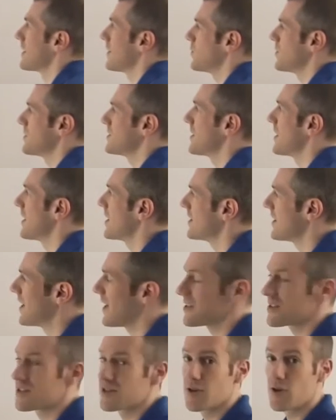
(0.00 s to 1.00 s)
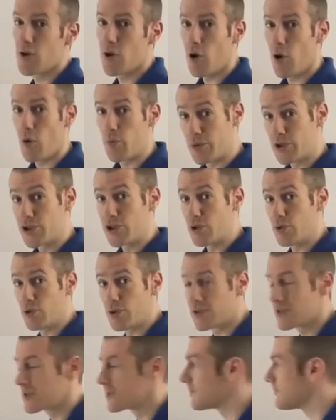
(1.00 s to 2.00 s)
then we say that's
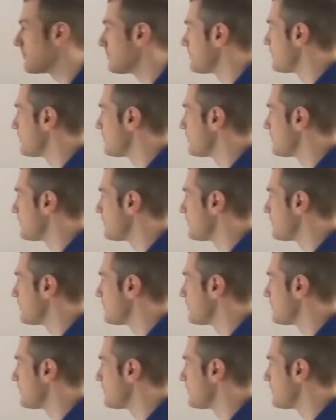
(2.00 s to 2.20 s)
obtuse.